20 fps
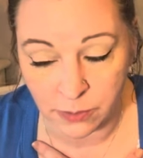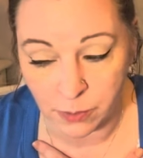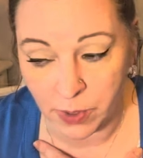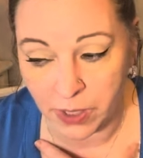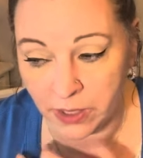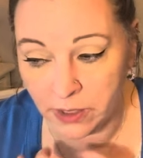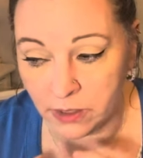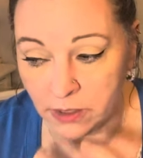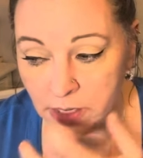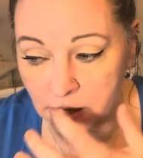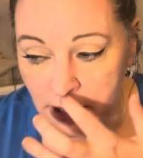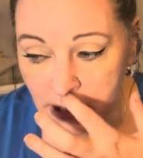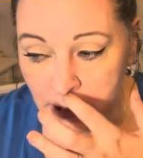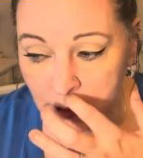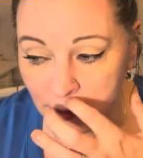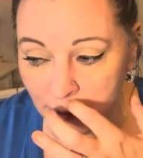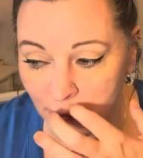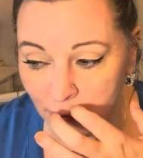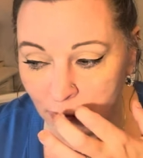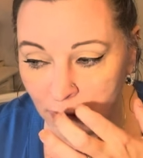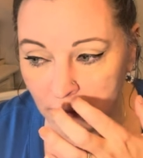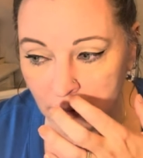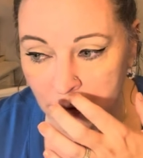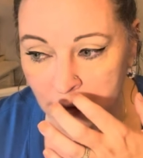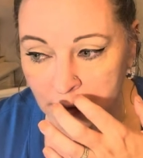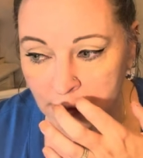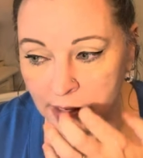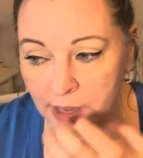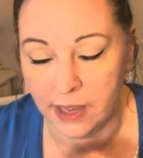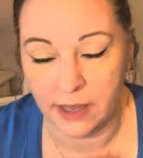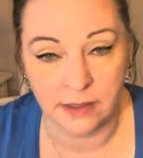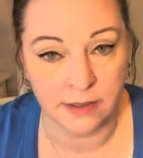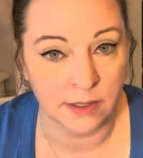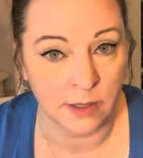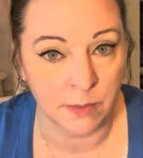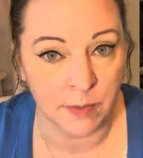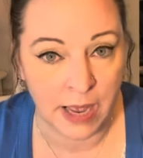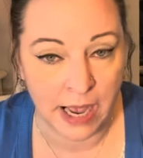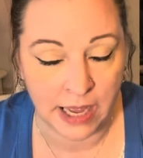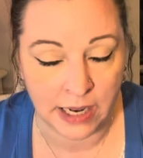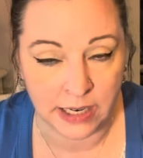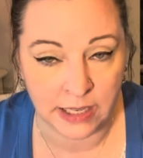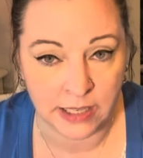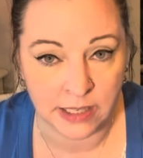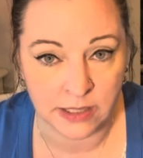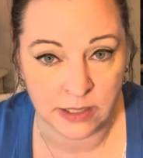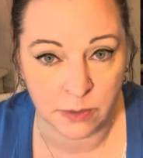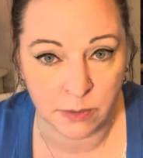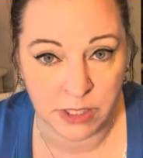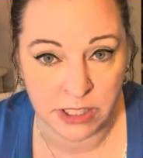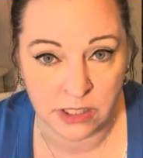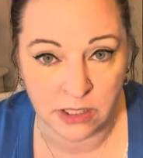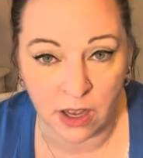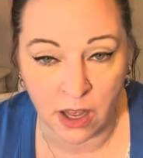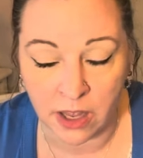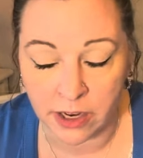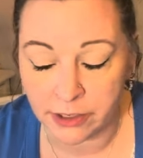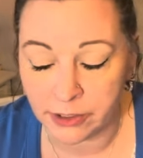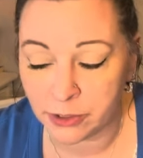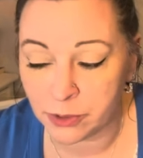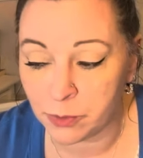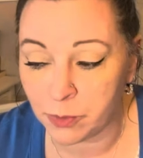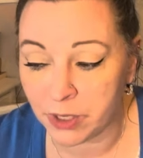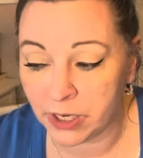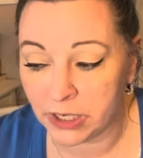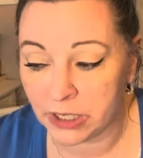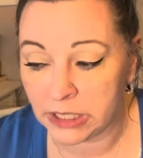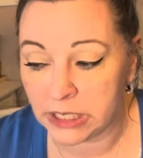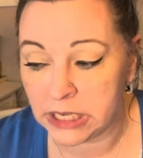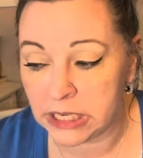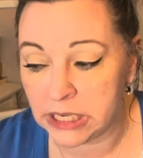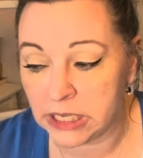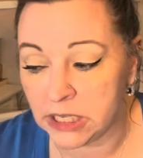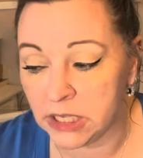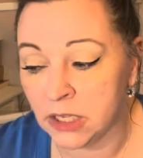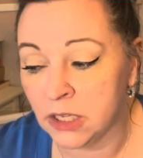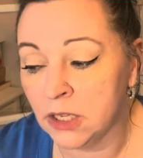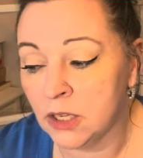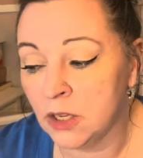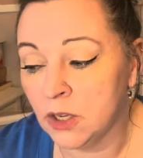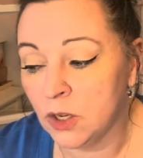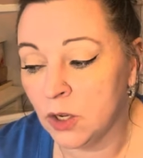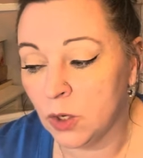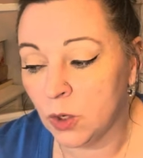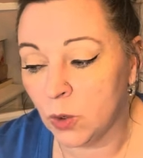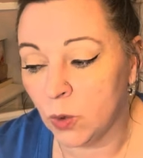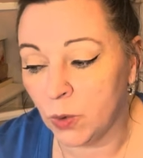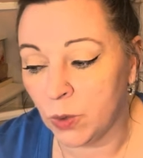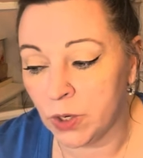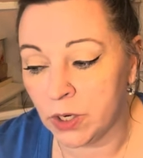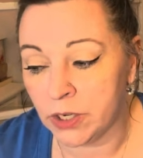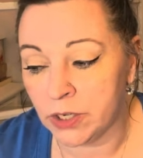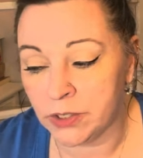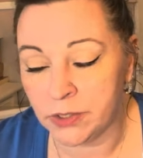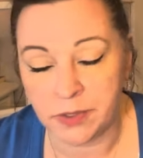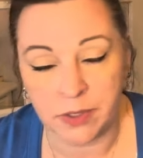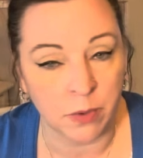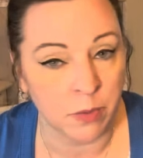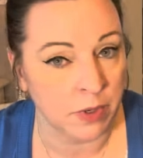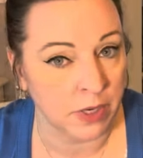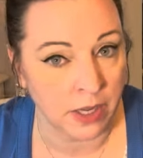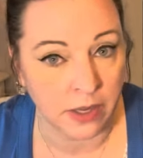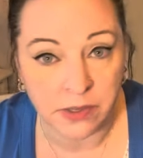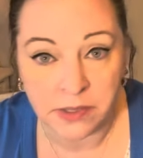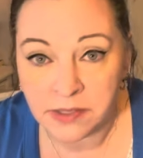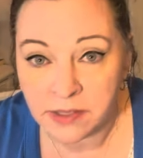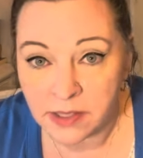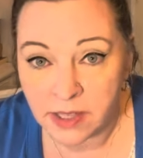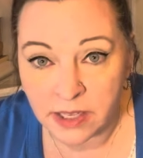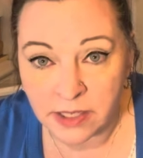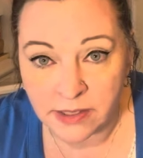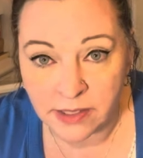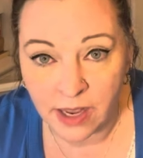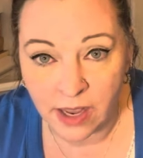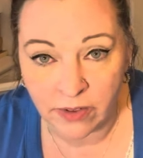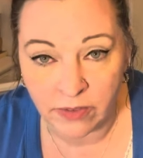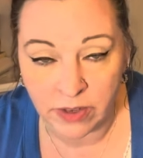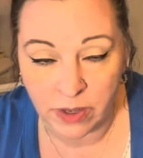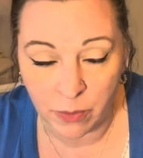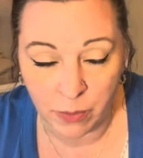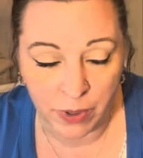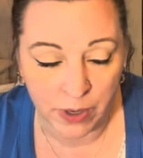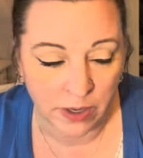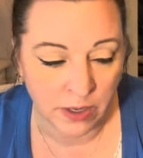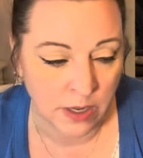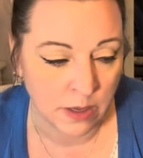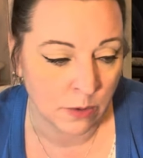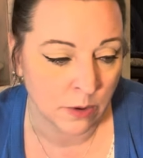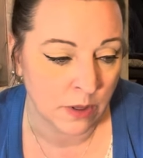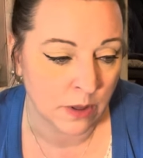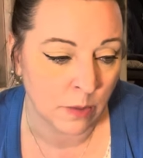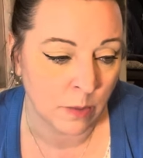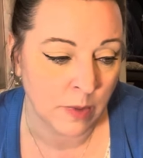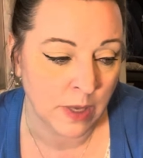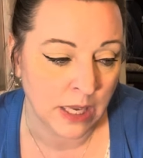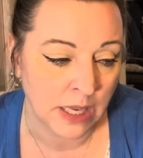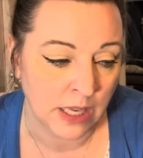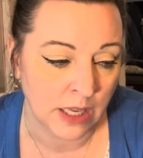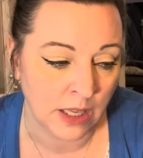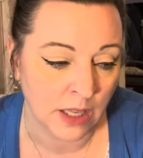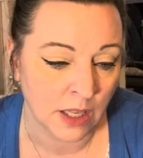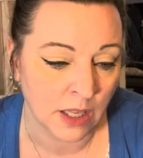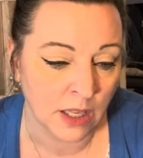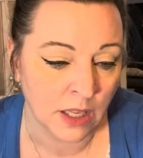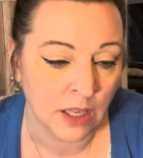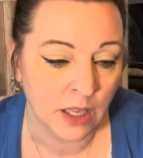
party or ends up adding it to my daughter's party or someone else that's having a party with me.